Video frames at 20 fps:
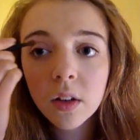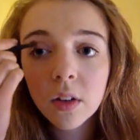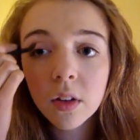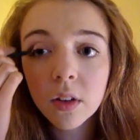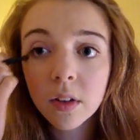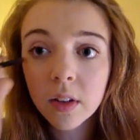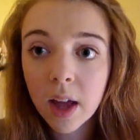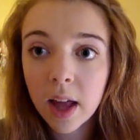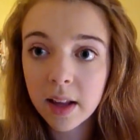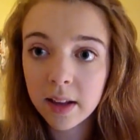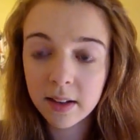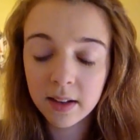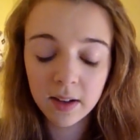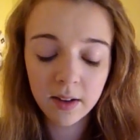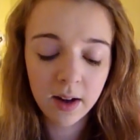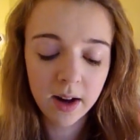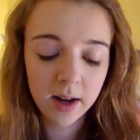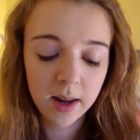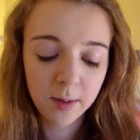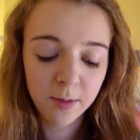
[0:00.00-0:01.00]
just cancel
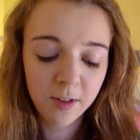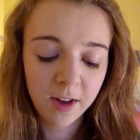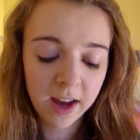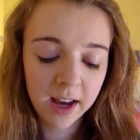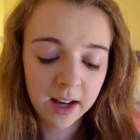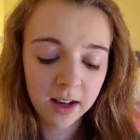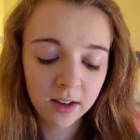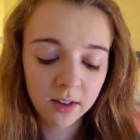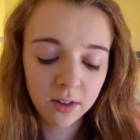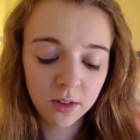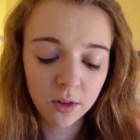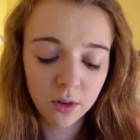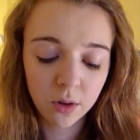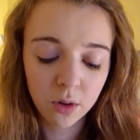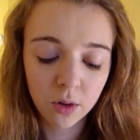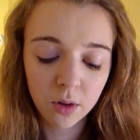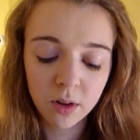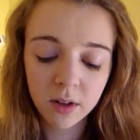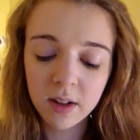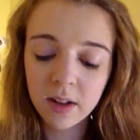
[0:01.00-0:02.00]
out any veins
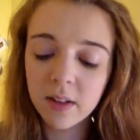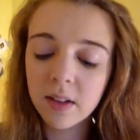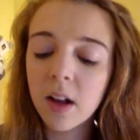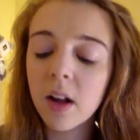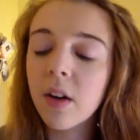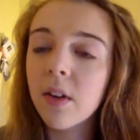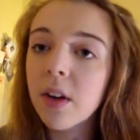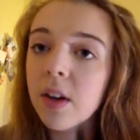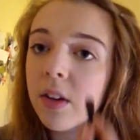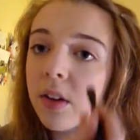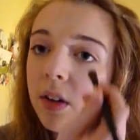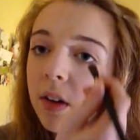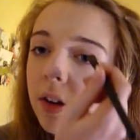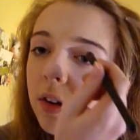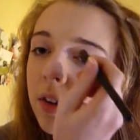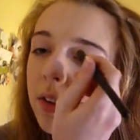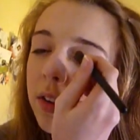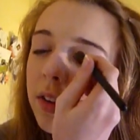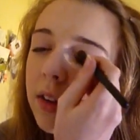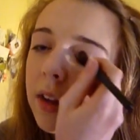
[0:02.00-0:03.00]
or discoloration
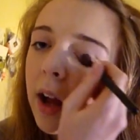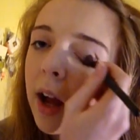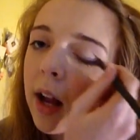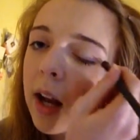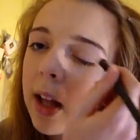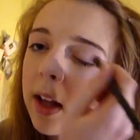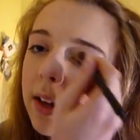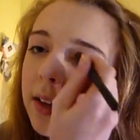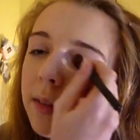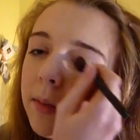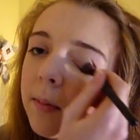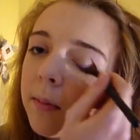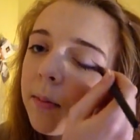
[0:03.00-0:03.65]
across the eyelid.